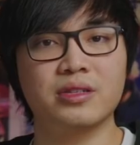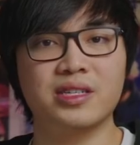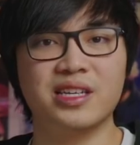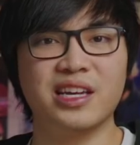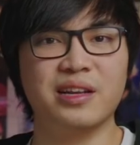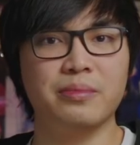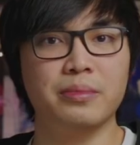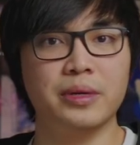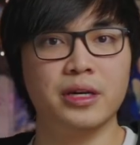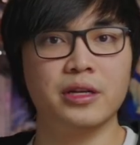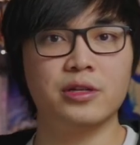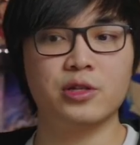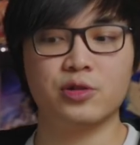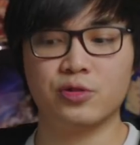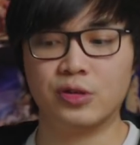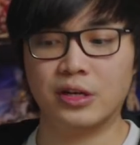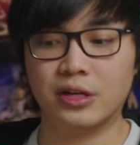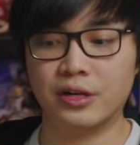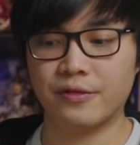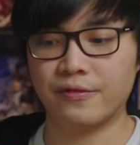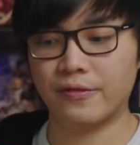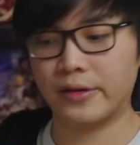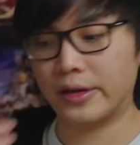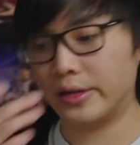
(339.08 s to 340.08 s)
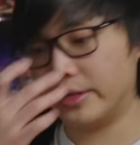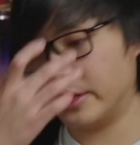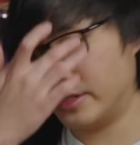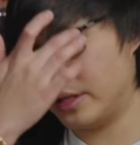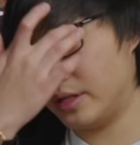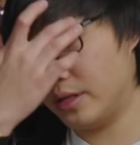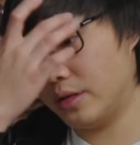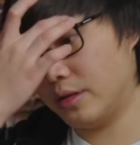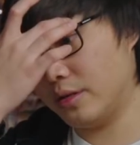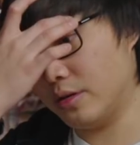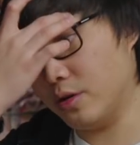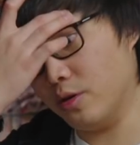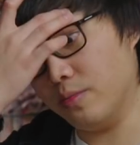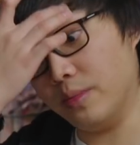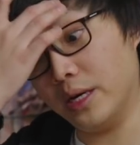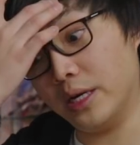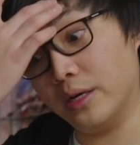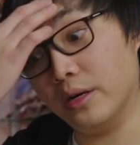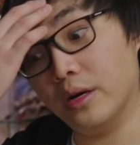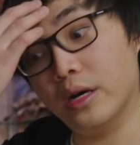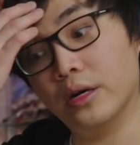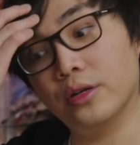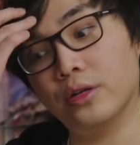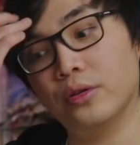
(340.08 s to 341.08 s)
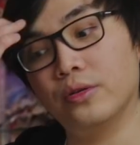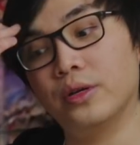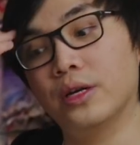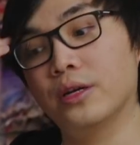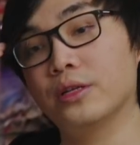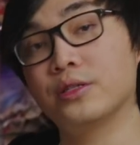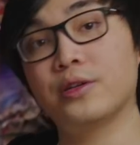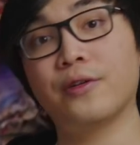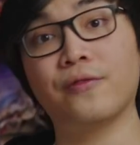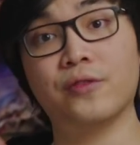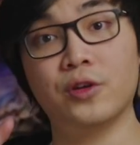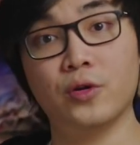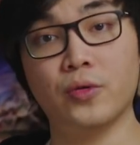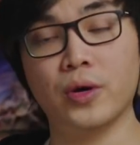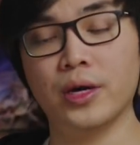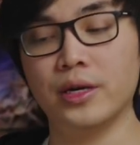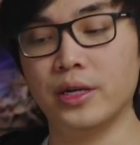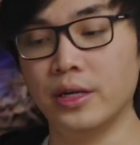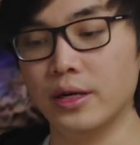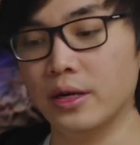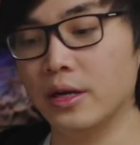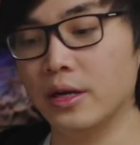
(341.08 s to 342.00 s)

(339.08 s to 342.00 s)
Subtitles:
10 minutes trying to find this thing. Oh my god, you guys have no idea.